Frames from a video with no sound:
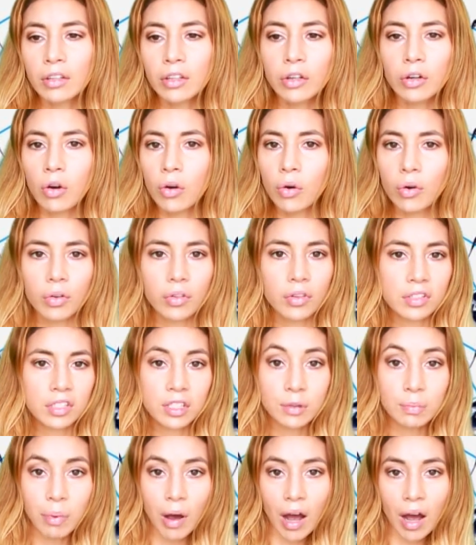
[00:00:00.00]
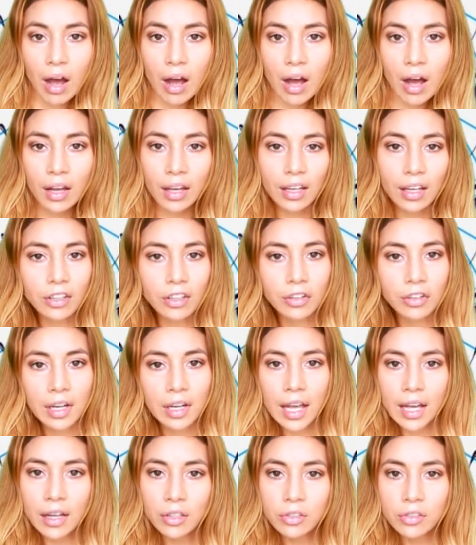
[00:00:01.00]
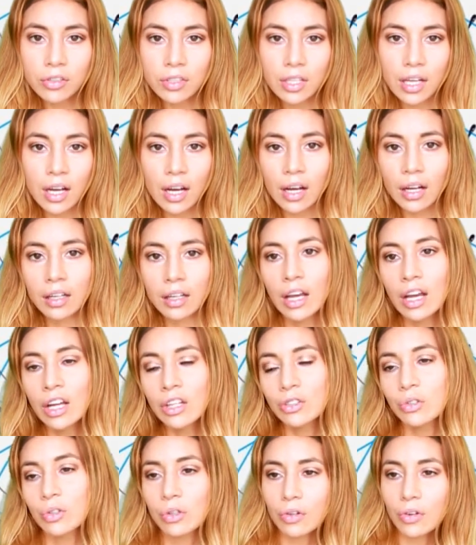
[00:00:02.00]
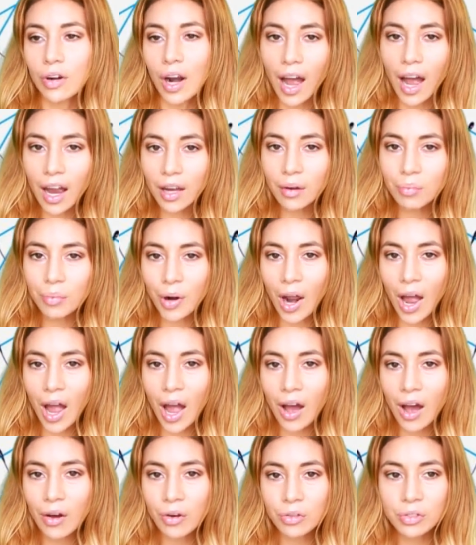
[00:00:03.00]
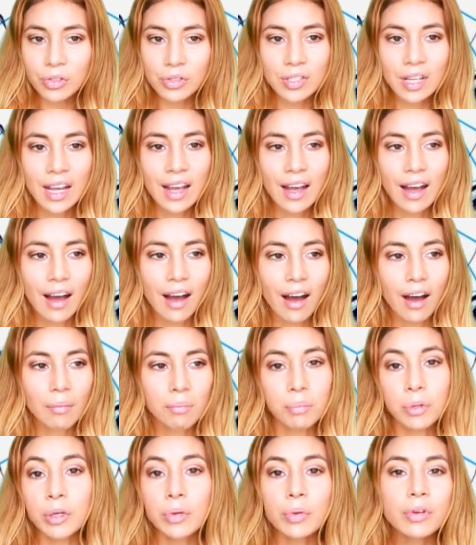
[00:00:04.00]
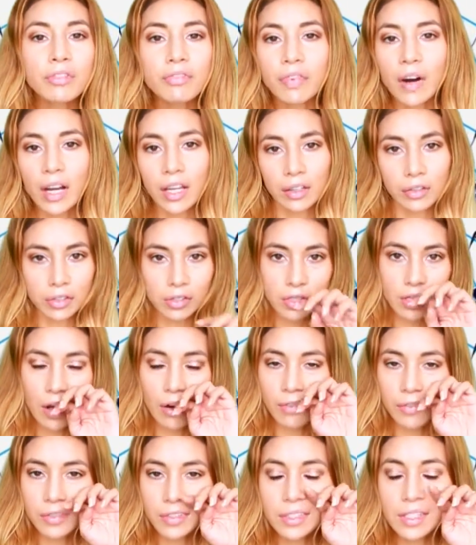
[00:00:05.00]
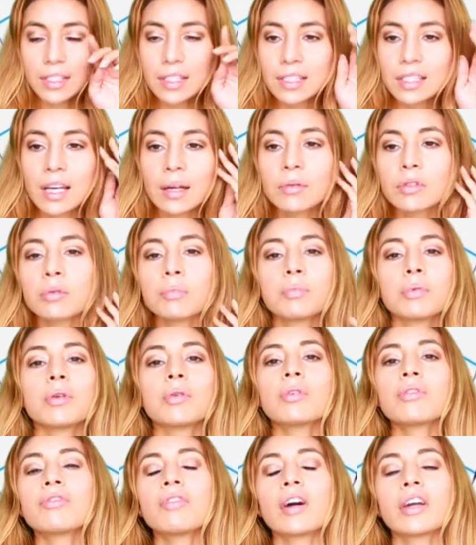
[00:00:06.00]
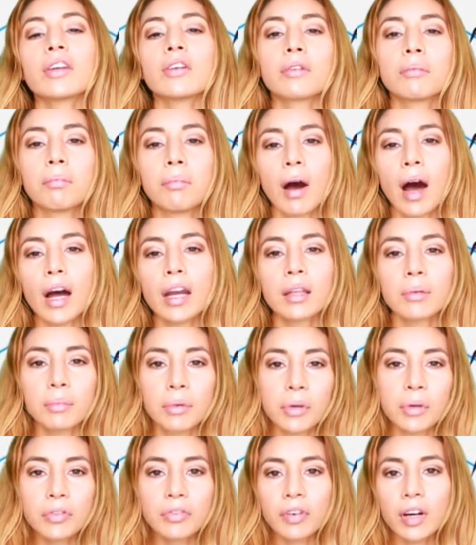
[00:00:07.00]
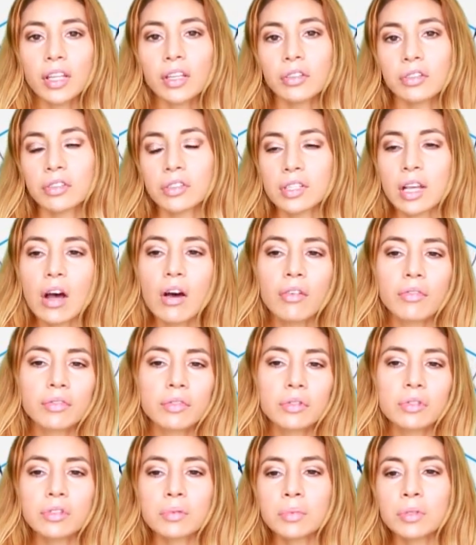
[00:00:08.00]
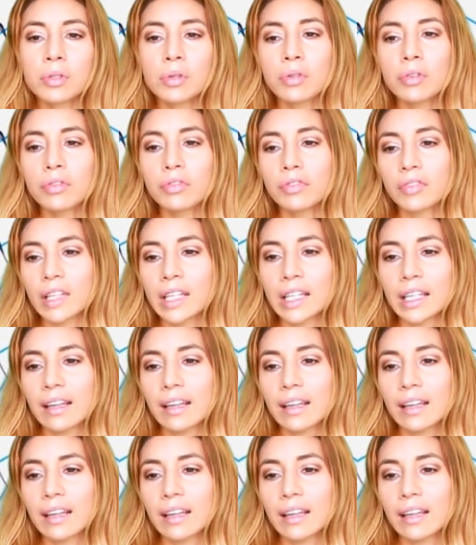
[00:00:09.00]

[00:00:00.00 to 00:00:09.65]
go to the spa, get your nails done, do your eyebrows, beautify yourself. This is a time to beautify your body, beautify yourself, do some sort of like